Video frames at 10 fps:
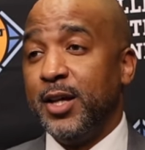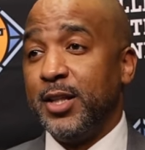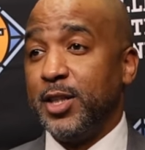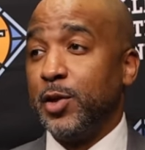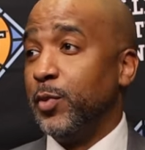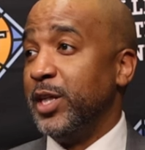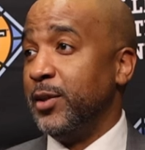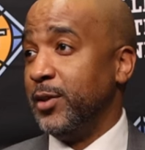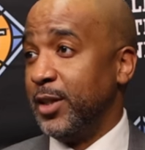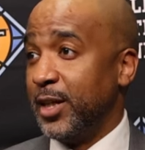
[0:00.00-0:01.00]
until
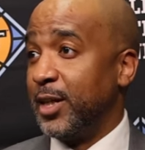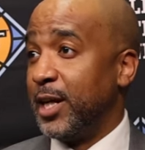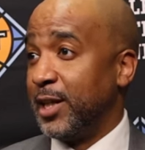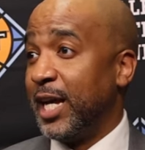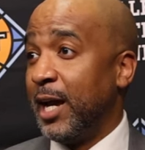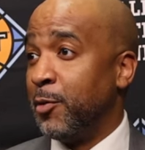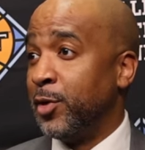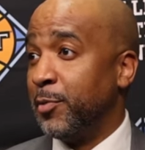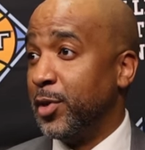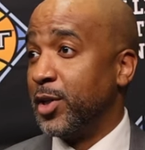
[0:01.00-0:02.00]
we get another game
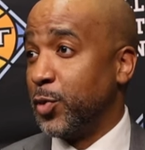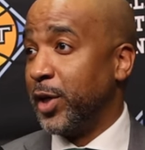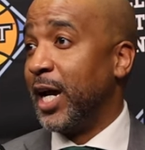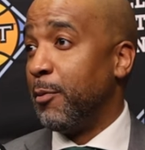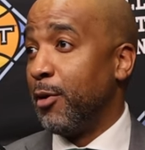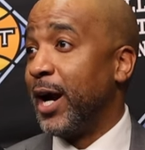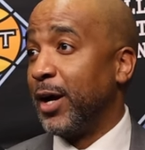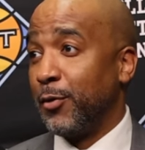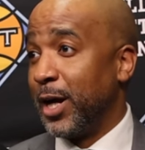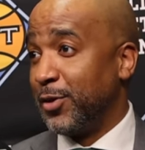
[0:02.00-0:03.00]
on the books, we got
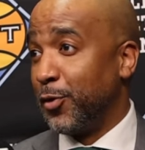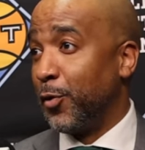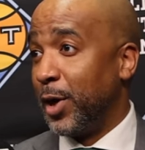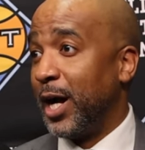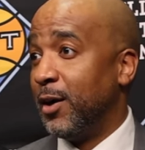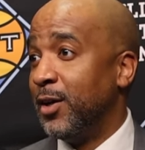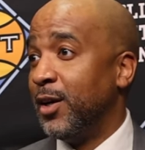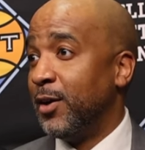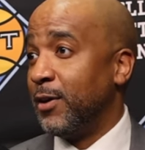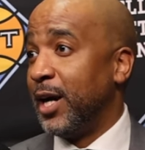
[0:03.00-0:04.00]
bragging rights for a while,
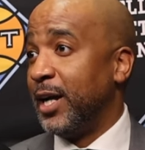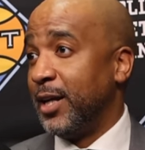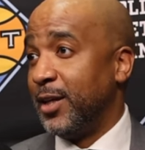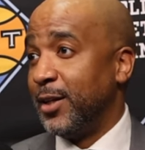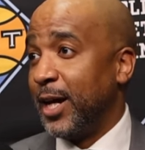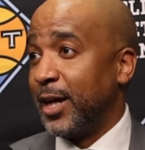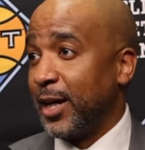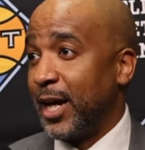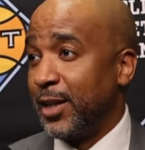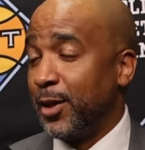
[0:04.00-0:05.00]
right? And
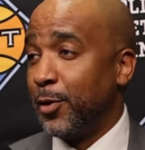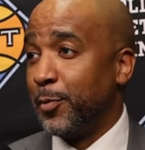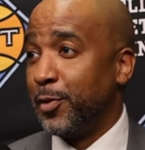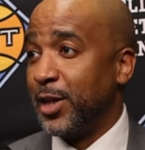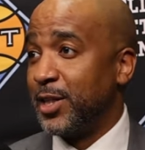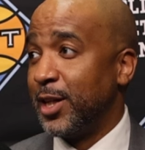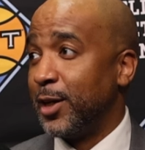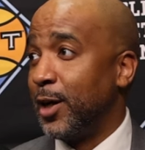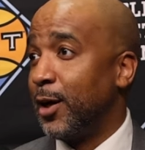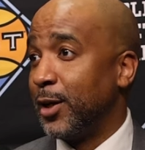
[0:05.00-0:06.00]
I know
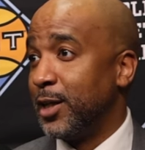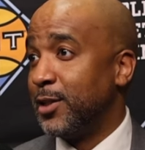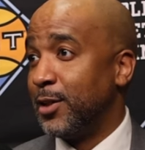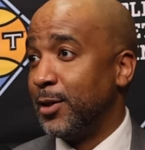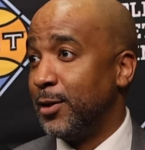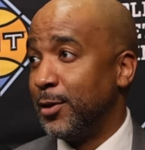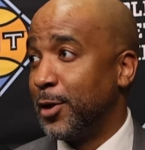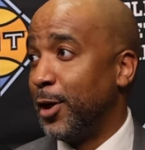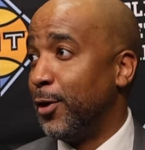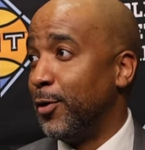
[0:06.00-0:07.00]
President Law gets to
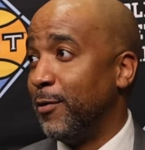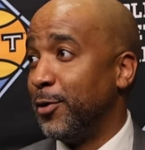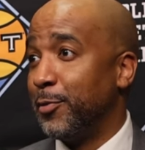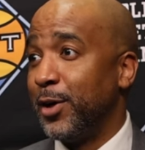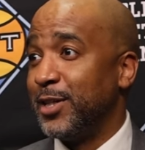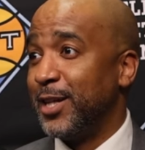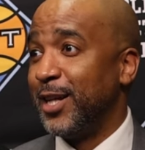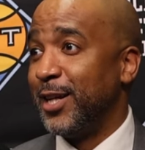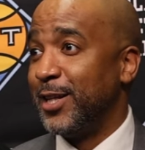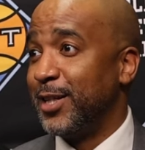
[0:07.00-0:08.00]
call whoever the
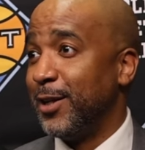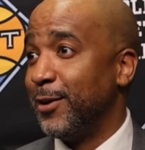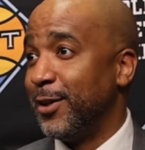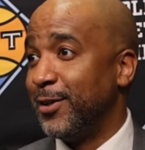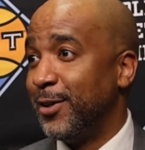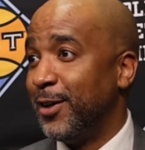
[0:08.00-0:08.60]
president is here and,